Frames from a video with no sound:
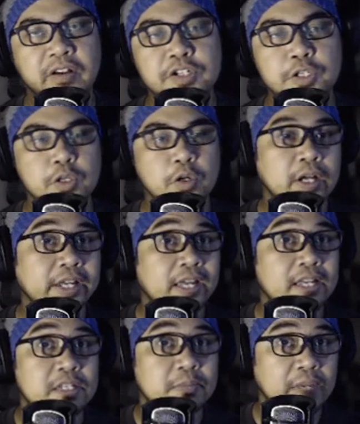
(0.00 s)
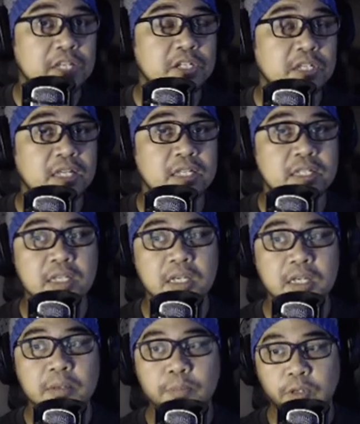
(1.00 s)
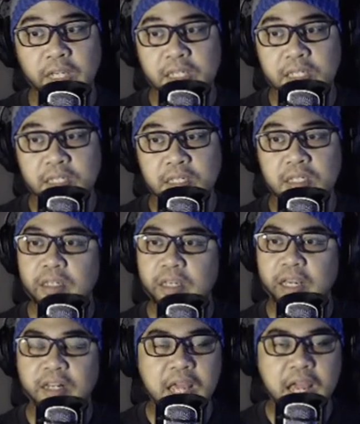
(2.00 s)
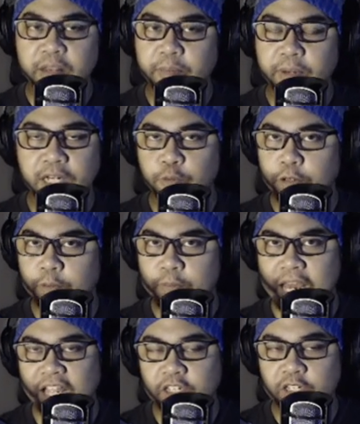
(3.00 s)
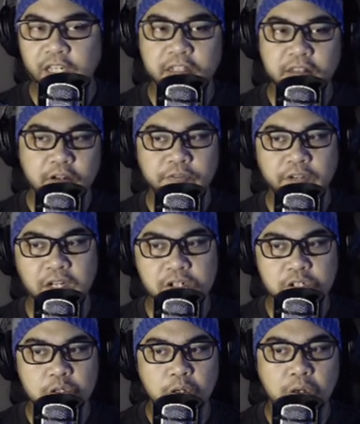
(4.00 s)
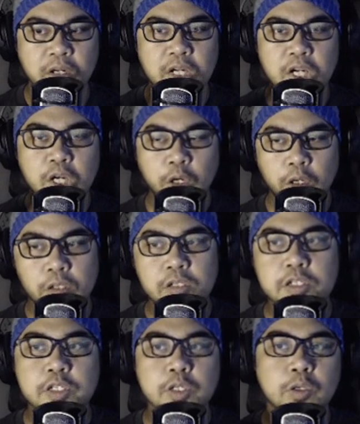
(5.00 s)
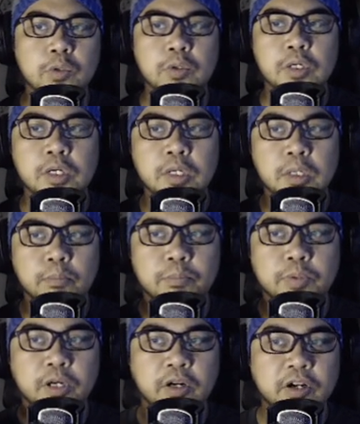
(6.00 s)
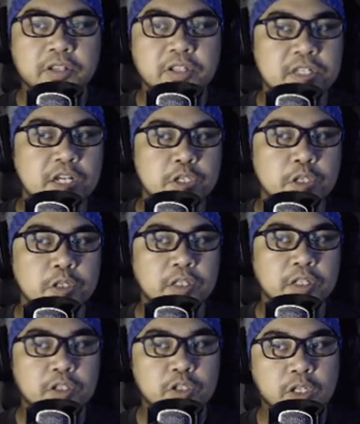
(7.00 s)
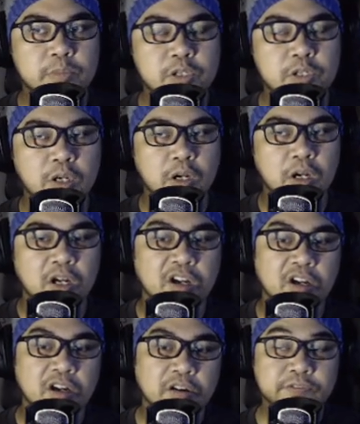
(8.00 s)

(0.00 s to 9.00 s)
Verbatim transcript: strong against mages, priests, and anybody with magic. They're very strong. Also, prioritization in terms of